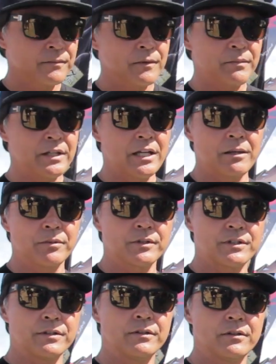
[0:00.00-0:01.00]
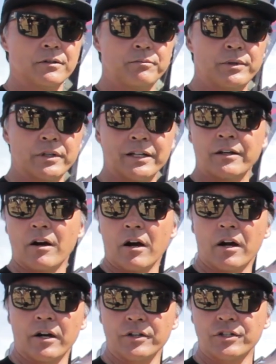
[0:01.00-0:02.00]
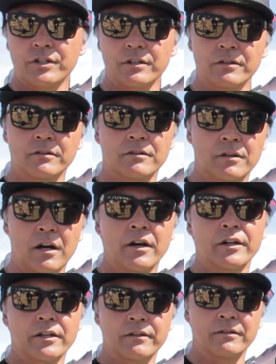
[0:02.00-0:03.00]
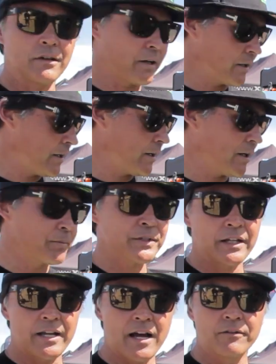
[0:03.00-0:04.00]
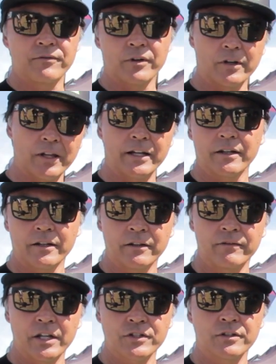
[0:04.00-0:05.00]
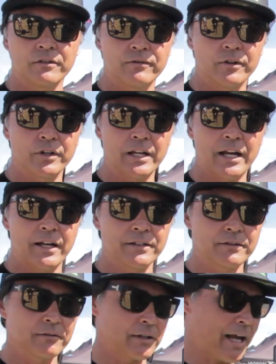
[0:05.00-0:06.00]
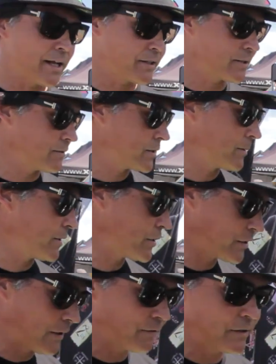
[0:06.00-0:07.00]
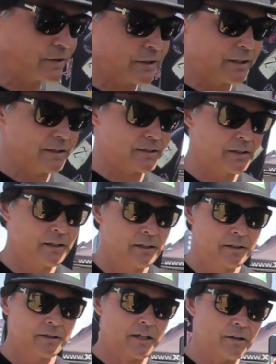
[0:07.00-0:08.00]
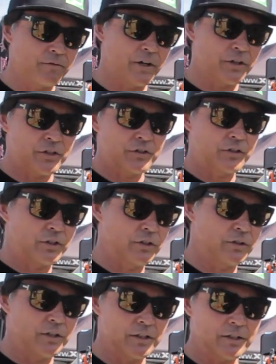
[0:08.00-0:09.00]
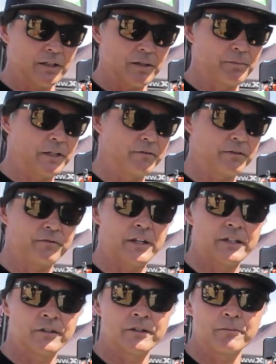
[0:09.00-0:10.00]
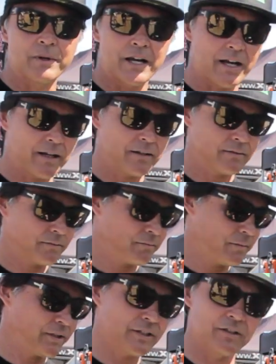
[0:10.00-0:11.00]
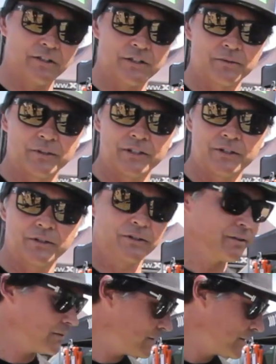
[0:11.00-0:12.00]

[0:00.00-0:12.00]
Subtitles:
being able to put an arch on a upside down fork like a conventional fork has. Adds some of the stiffness in it. Kind of functions too as a bit of a fender in the back. Plus it looks really cool.